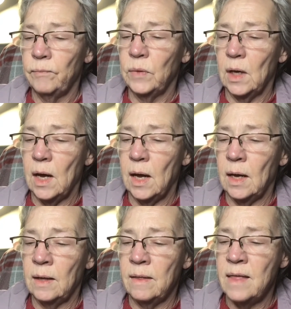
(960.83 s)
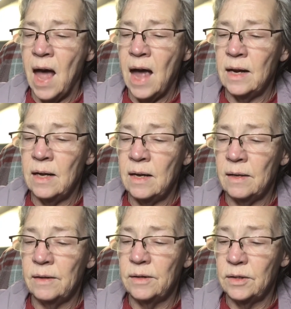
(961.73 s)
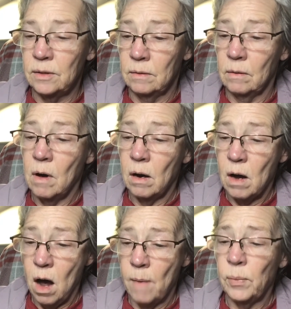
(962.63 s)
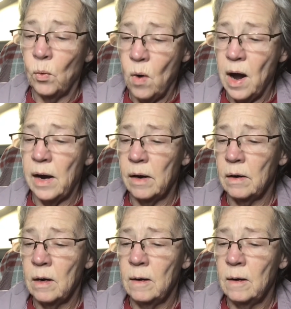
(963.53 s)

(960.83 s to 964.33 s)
And that is a copper wire